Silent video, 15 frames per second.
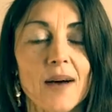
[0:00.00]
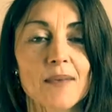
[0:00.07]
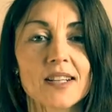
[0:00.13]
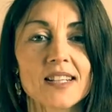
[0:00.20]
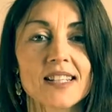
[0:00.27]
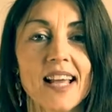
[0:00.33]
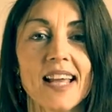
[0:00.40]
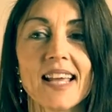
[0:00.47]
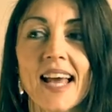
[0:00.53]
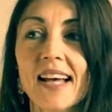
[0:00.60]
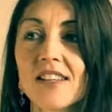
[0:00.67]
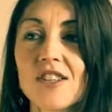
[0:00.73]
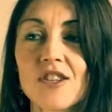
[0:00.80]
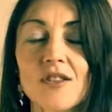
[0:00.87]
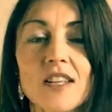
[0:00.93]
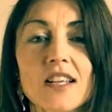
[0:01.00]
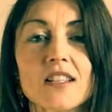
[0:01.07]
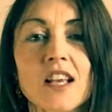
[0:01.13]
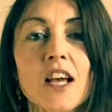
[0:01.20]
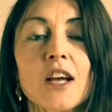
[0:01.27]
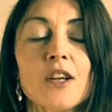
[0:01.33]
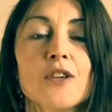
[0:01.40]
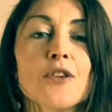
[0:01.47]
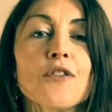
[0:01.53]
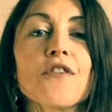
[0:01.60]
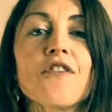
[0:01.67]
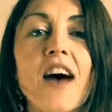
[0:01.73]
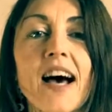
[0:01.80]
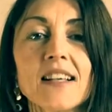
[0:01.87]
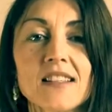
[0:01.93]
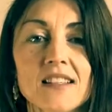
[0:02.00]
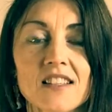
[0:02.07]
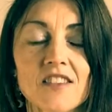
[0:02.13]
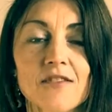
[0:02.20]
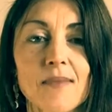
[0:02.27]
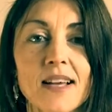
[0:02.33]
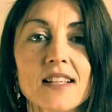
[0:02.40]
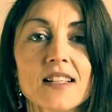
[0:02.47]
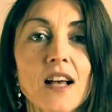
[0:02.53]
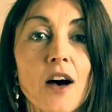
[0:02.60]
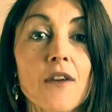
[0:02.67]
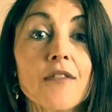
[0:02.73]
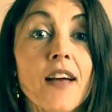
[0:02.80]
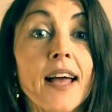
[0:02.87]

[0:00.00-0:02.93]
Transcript: I'm going to say yes to these new facets of myself.